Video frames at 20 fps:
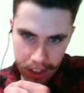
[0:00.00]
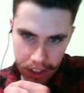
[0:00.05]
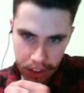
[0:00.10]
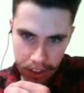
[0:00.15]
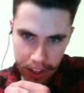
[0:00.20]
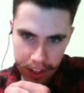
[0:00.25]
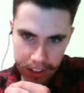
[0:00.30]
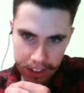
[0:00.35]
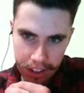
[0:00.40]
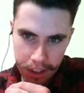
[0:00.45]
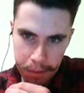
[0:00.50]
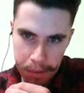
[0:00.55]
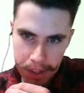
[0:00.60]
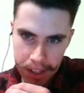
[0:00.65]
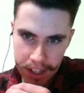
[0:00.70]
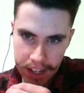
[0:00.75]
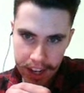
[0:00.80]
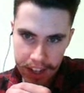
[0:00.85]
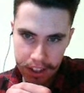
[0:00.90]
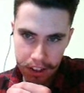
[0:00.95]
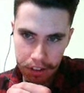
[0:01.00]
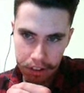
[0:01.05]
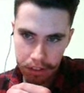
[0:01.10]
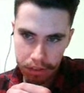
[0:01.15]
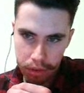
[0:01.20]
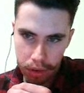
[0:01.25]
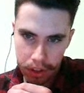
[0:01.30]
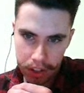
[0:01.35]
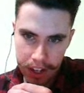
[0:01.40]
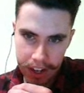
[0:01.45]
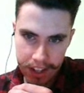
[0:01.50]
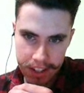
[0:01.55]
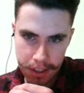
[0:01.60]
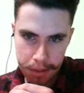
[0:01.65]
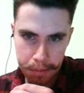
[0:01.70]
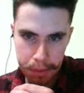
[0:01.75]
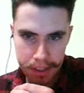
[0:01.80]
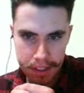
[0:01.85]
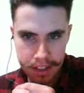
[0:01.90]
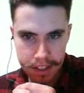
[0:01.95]
an accurate
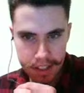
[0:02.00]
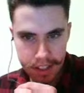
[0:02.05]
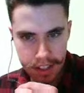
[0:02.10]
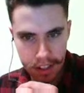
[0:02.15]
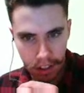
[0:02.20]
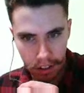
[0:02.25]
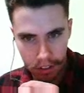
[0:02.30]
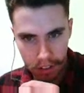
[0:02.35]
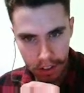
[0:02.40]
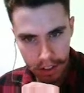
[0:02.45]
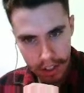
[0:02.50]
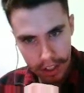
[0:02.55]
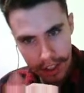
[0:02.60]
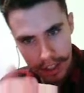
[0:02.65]
forecast, but still,